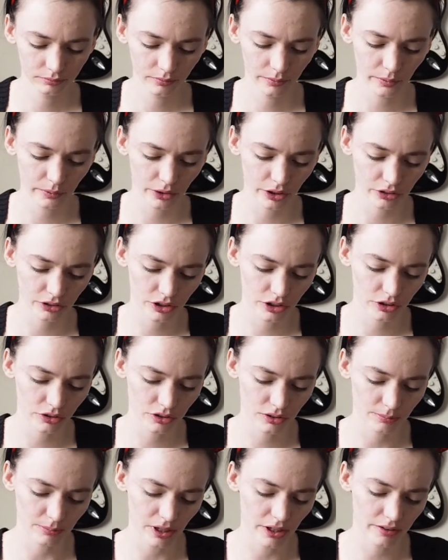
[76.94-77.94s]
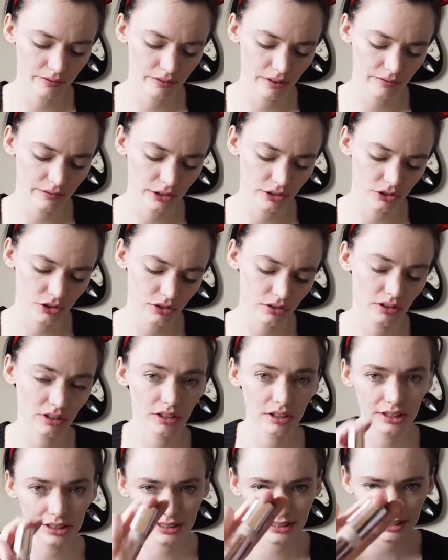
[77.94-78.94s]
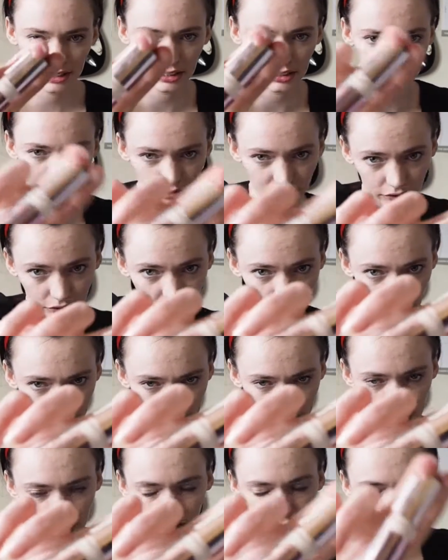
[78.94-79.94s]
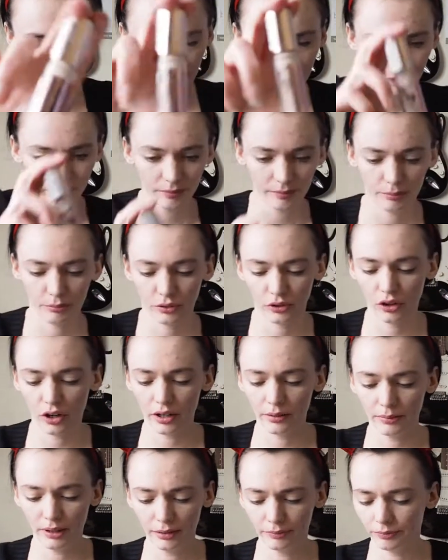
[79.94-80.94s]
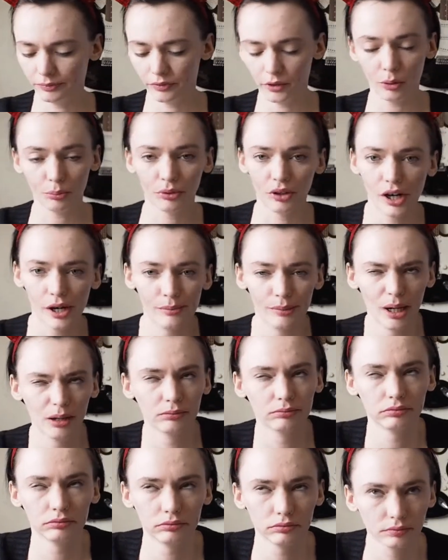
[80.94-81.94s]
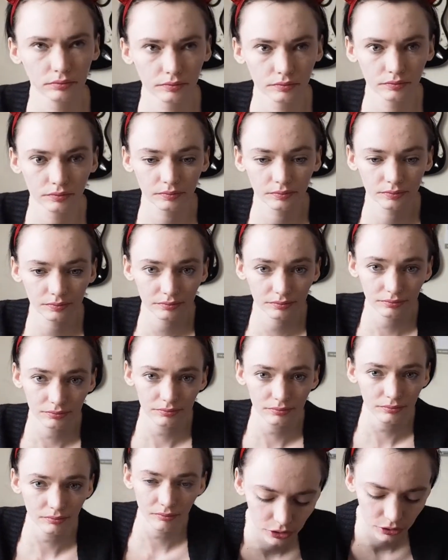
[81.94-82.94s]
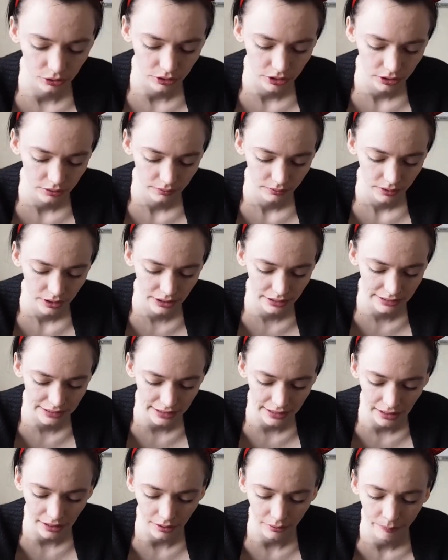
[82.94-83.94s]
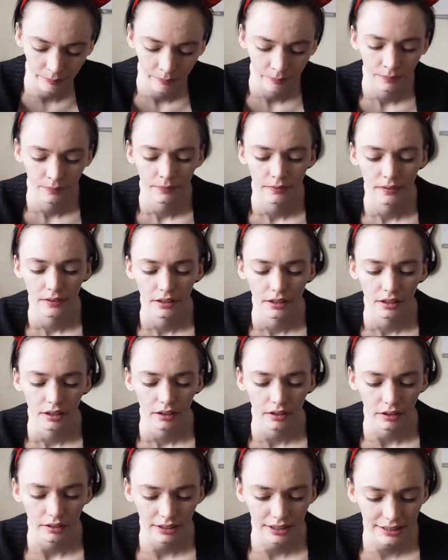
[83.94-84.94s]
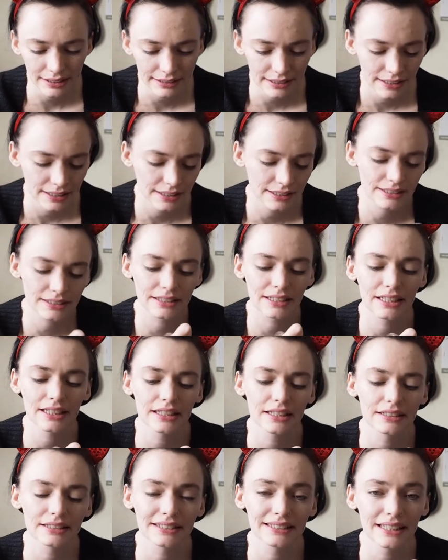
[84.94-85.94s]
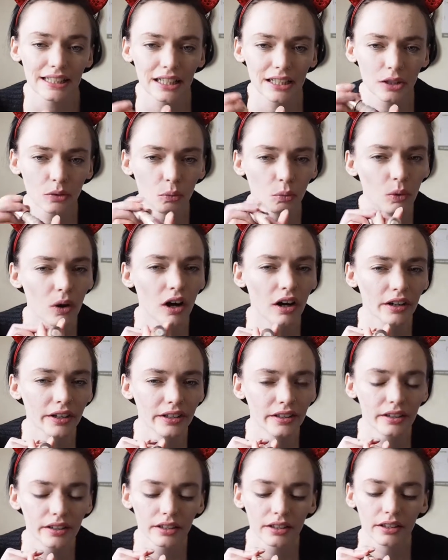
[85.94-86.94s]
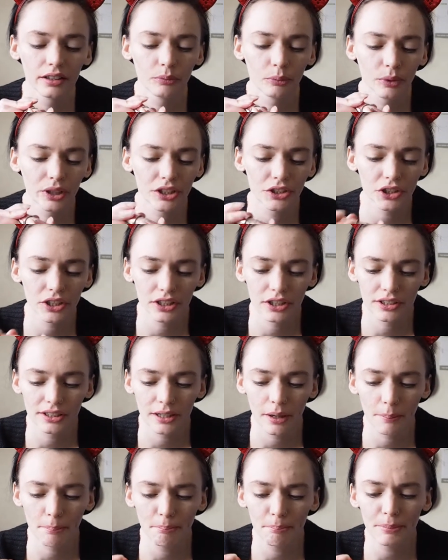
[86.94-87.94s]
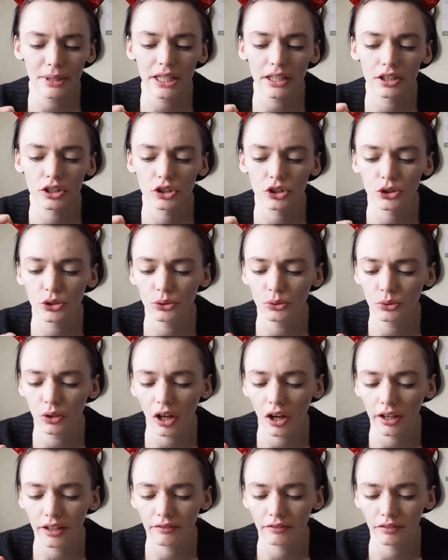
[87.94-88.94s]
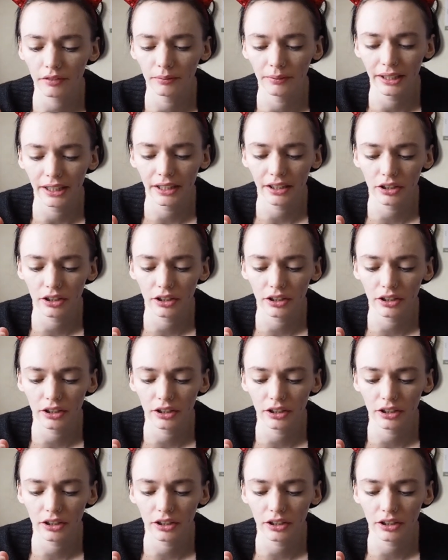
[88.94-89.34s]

I'm going to use my Revolution Conceal and Define Primer, not primer, called concealer. This is the C1, which is a bit too light for me.